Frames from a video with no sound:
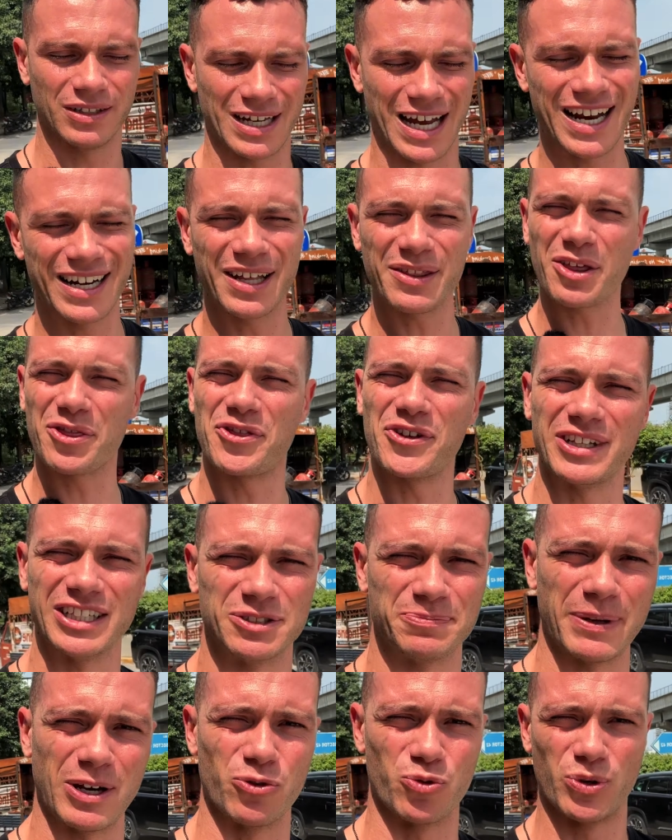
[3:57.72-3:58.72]
Another thing that's
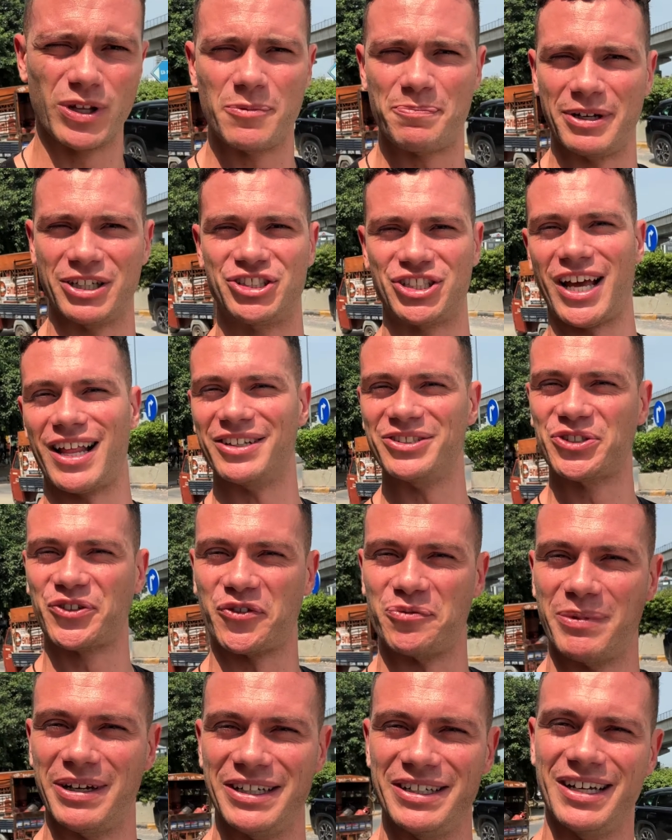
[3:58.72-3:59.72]
been a really big challenge for
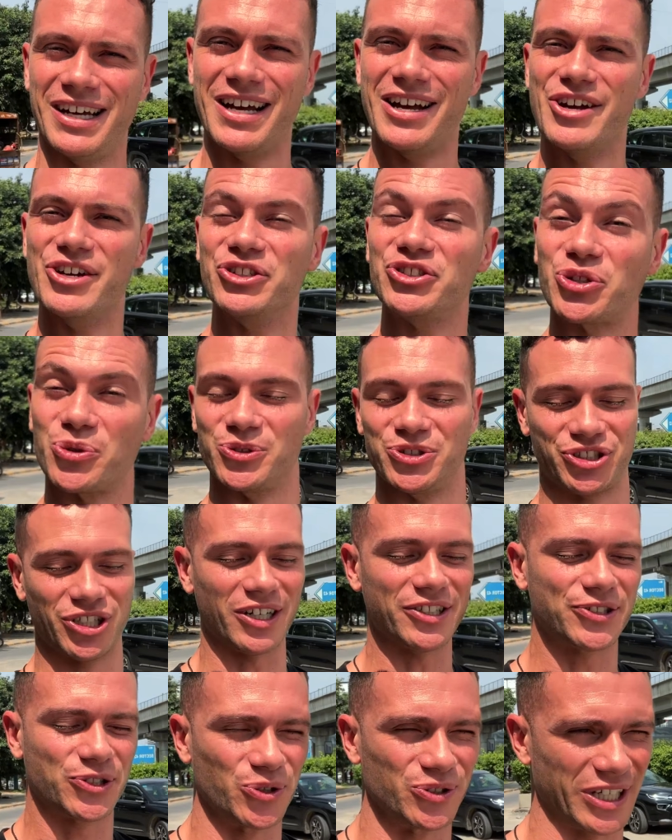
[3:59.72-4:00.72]
me to
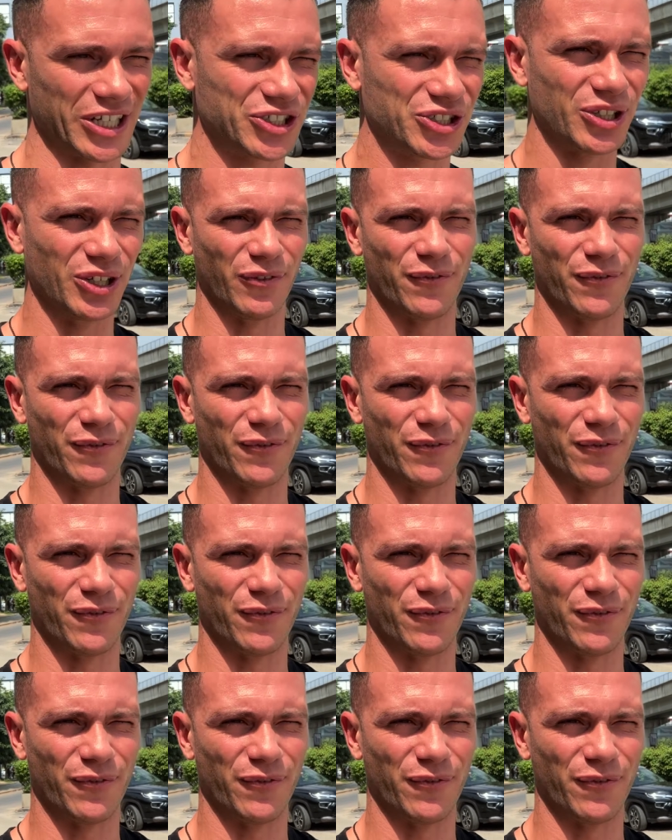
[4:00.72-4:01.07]
adjust to is actually